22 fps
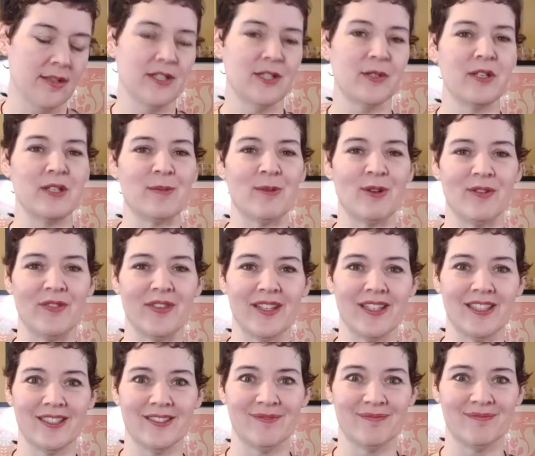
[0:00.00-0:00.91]
So it's
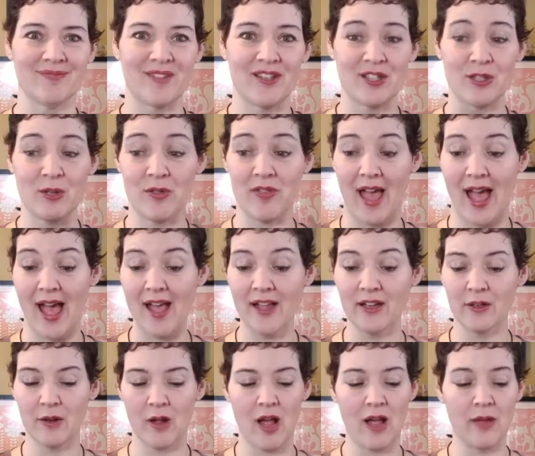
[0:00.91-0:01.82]
perfect. So
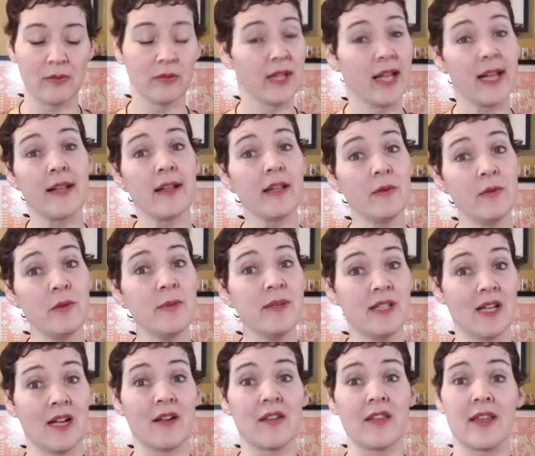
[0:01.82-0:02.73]
that likely will
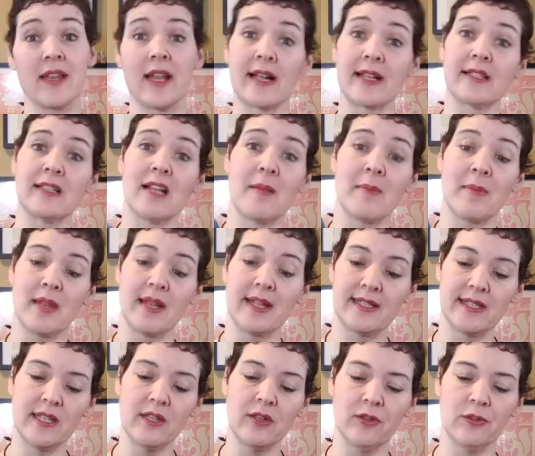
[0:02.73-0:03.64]
be done the next time that I
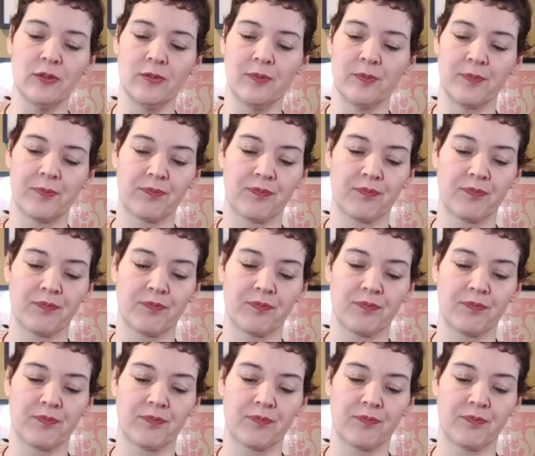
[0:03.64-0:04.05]
see you.